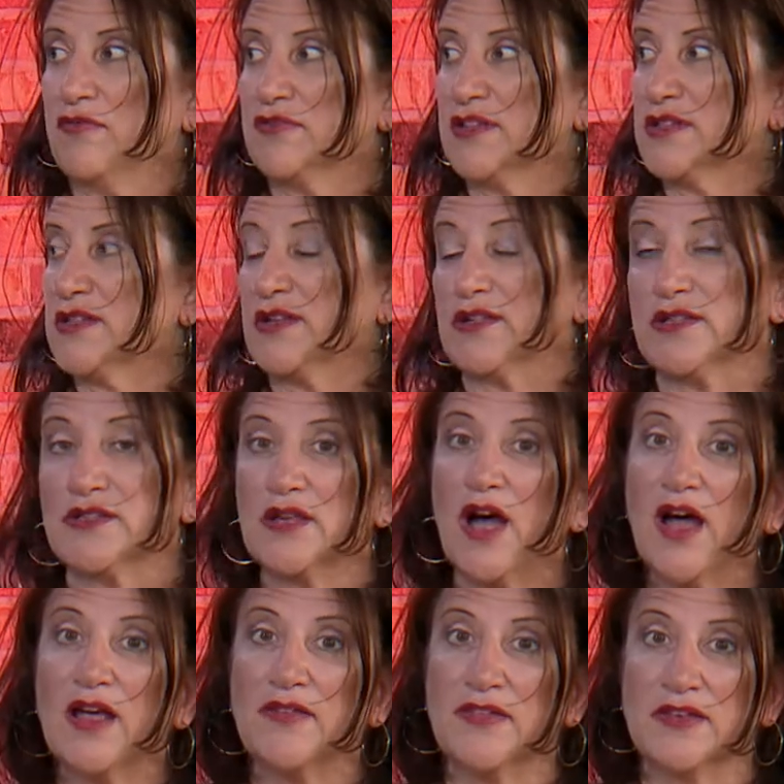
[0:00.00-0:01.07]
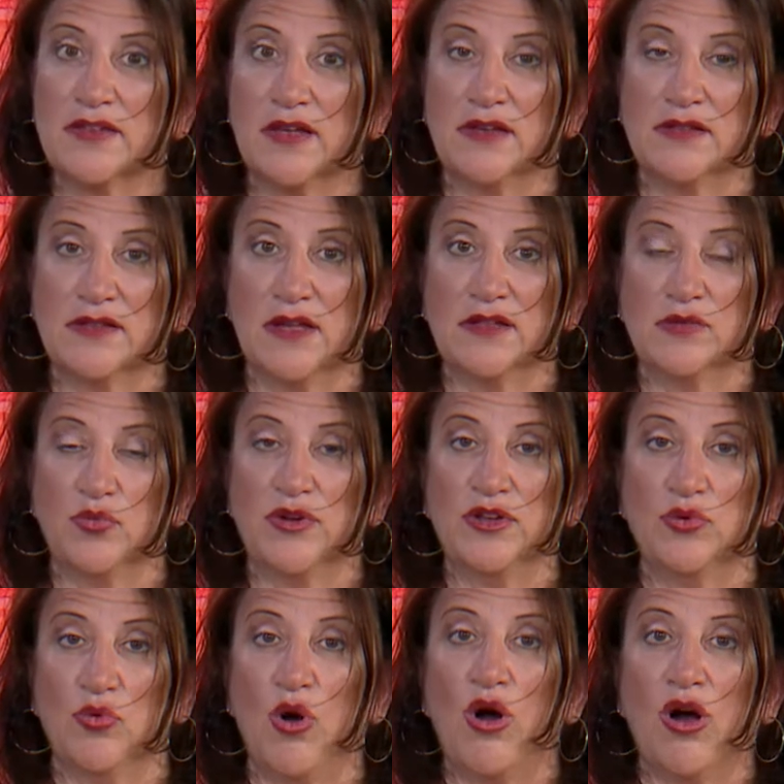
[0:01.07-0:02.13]
let's say, a sign that says where
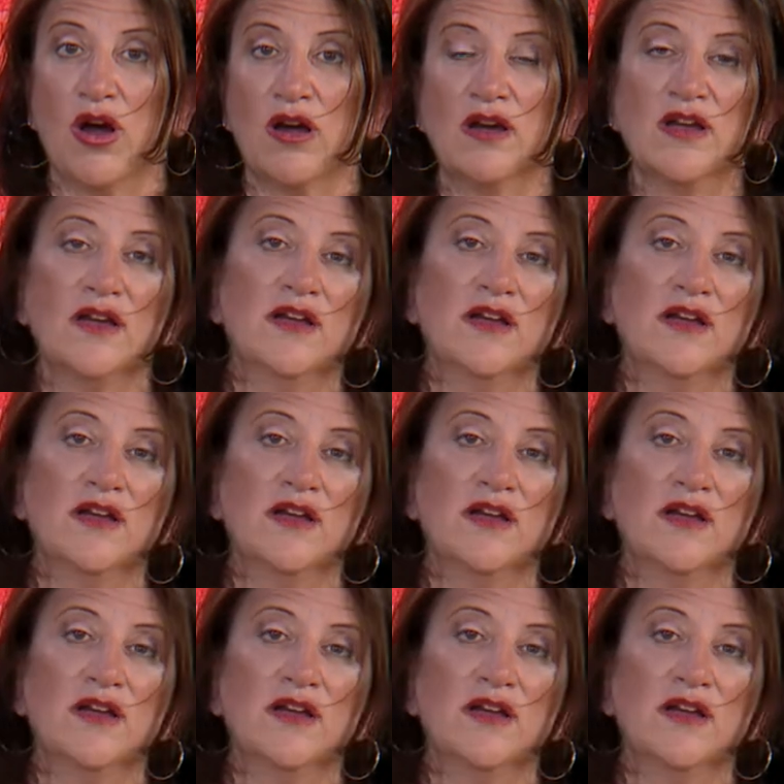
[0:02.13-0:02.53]
you are,